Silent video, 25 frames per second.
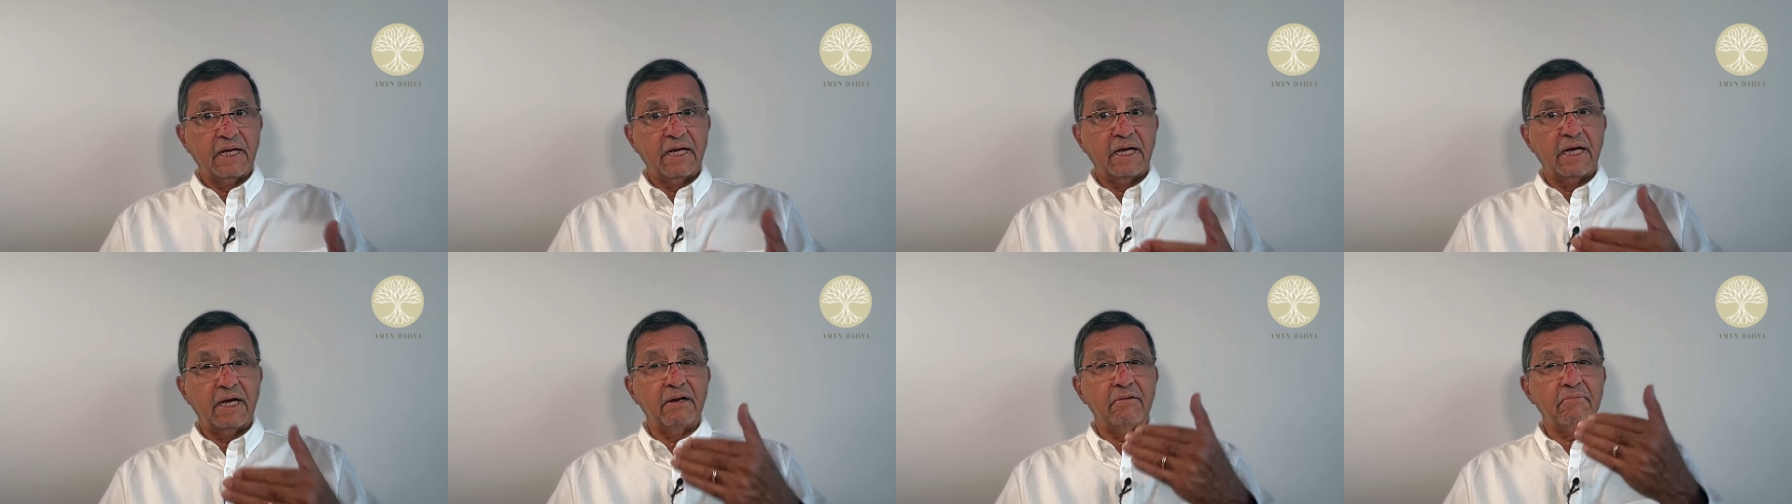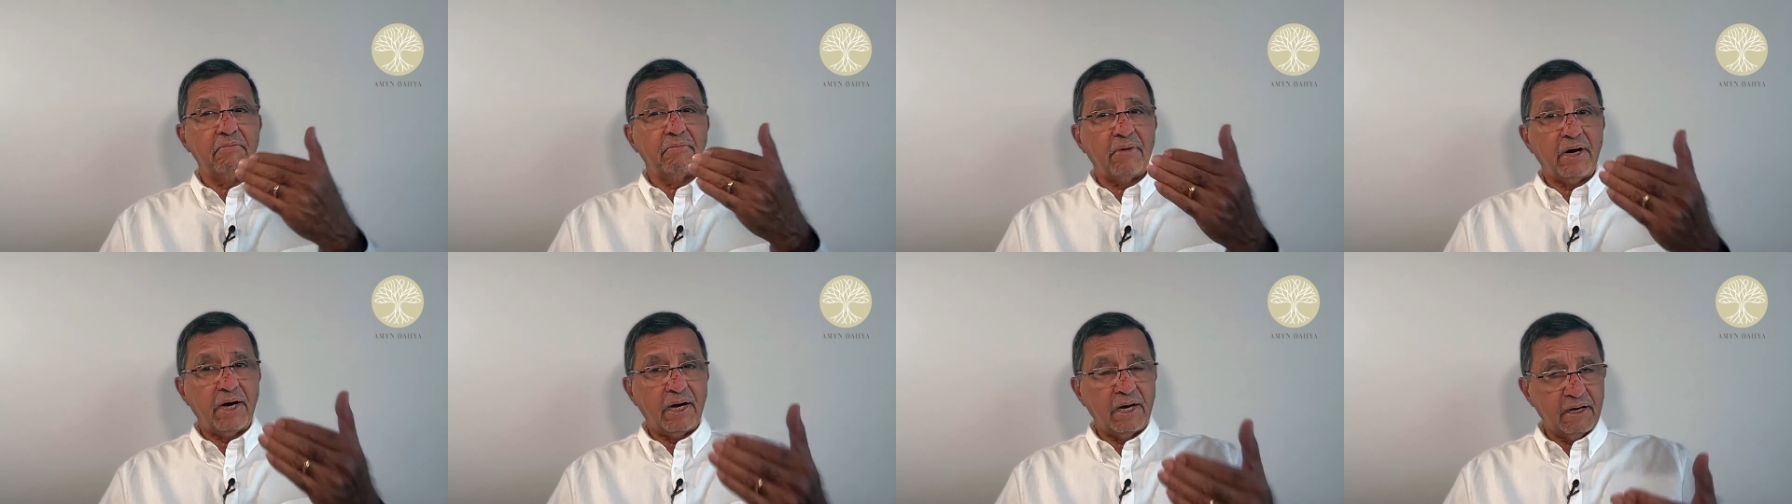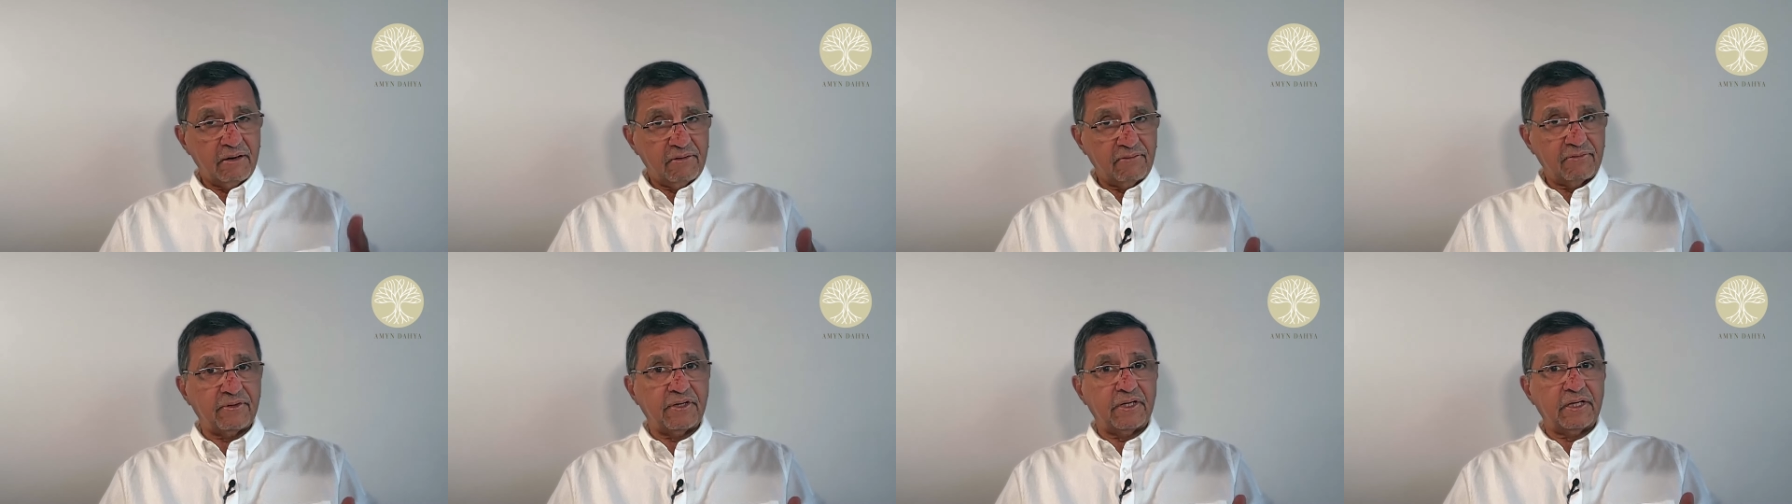And
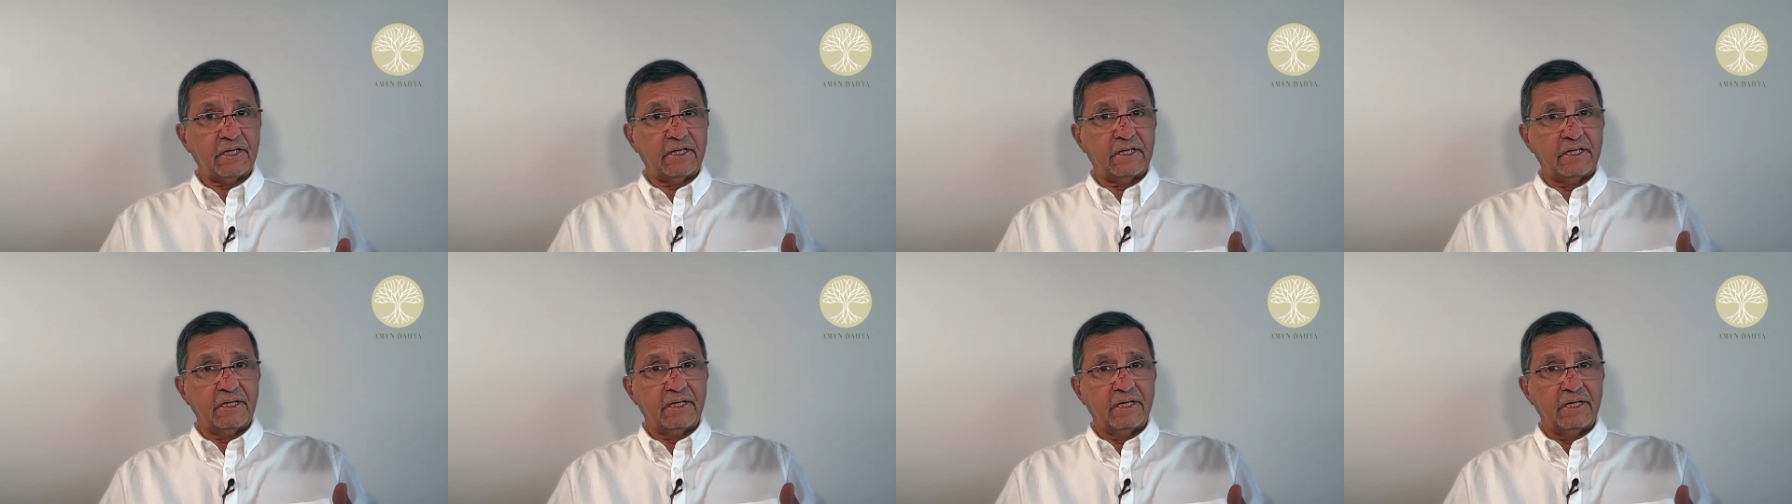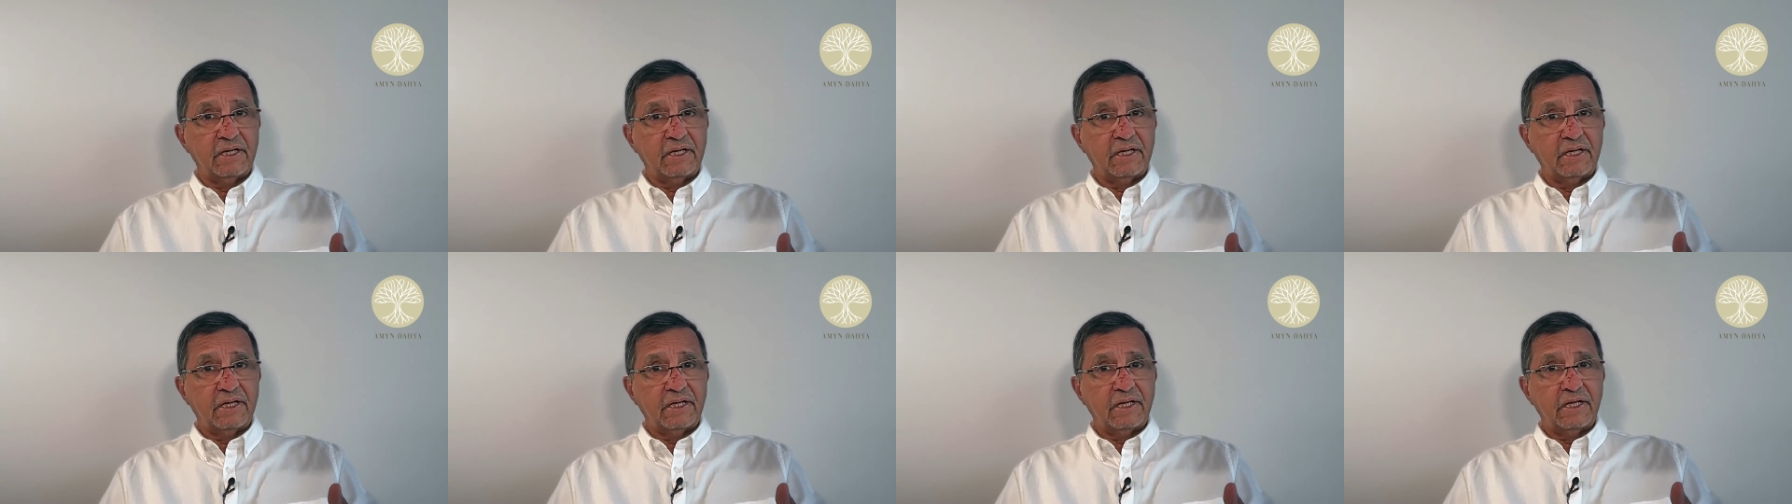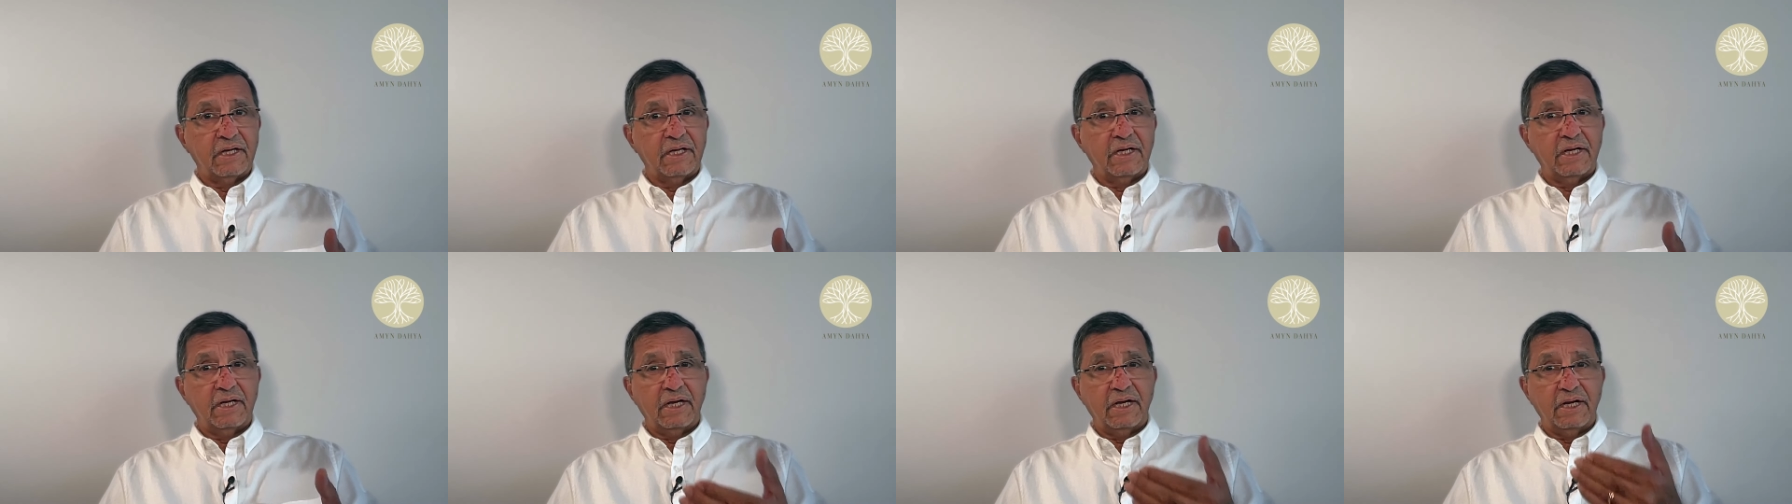marvel
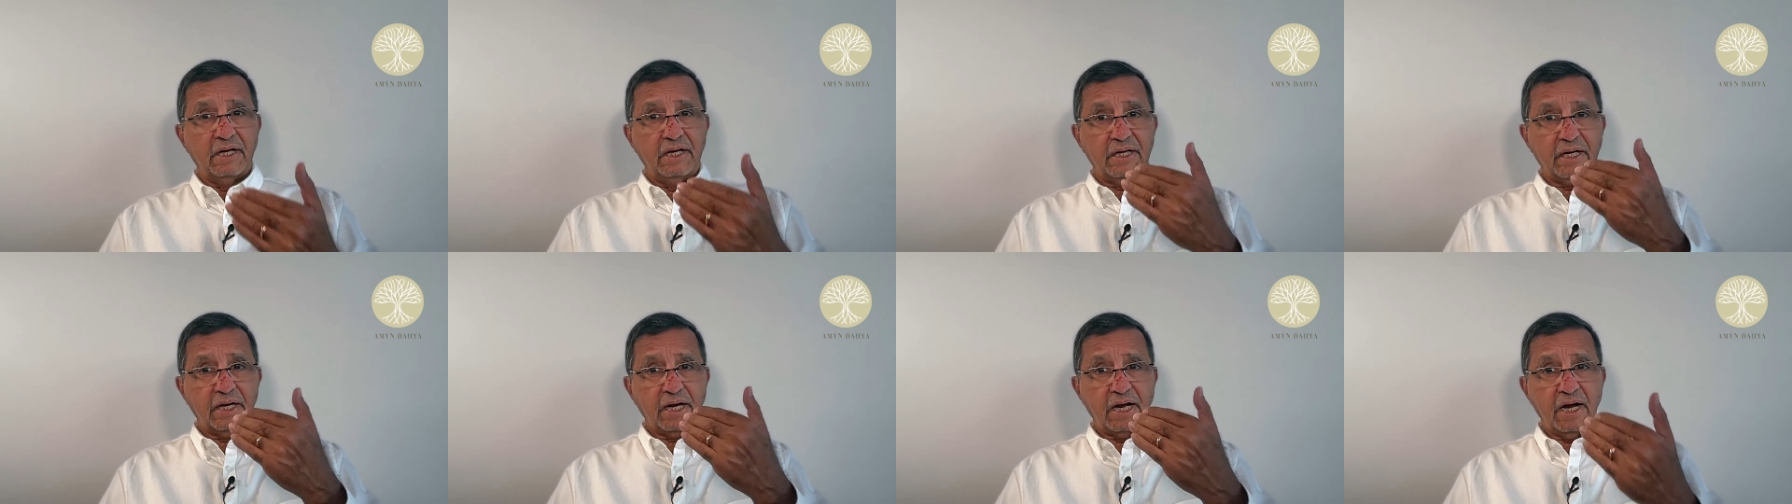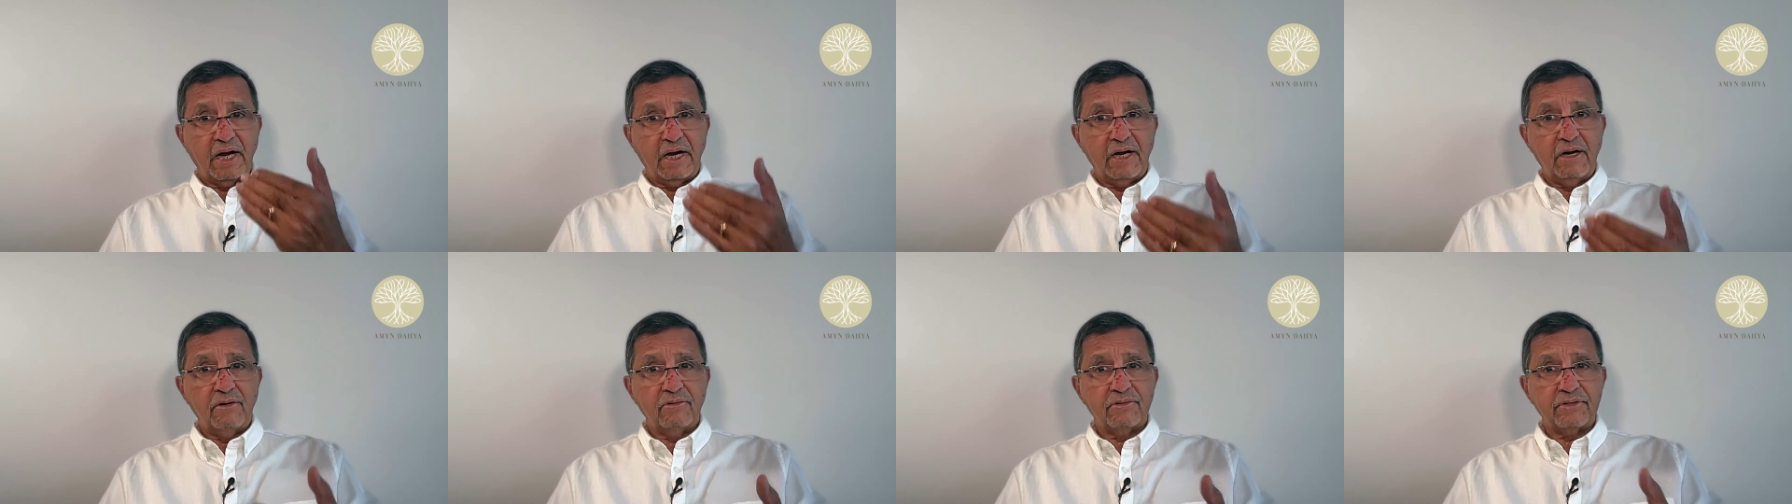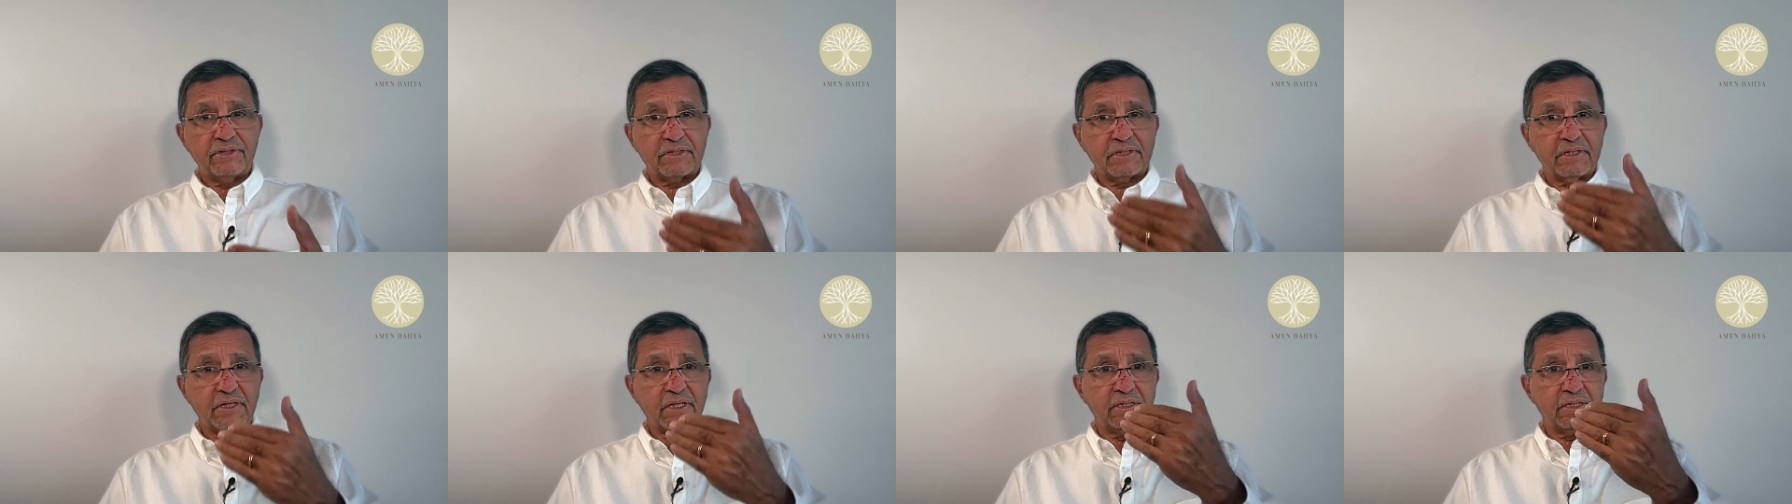at how
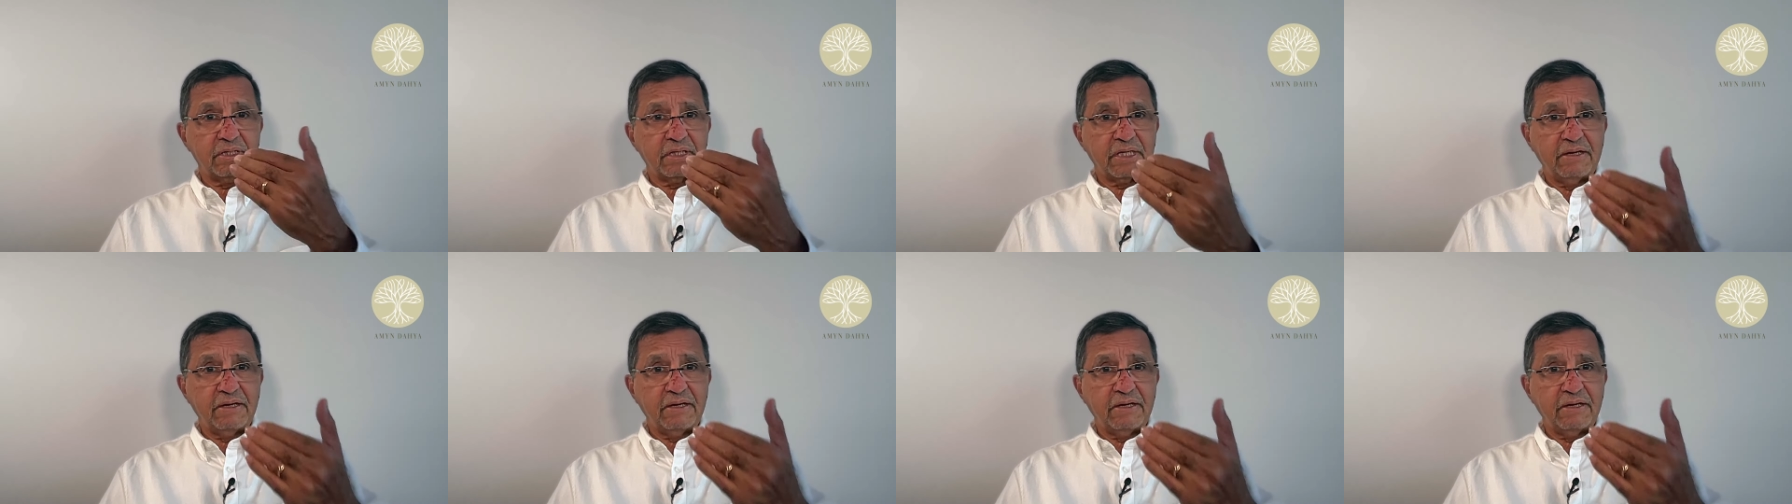such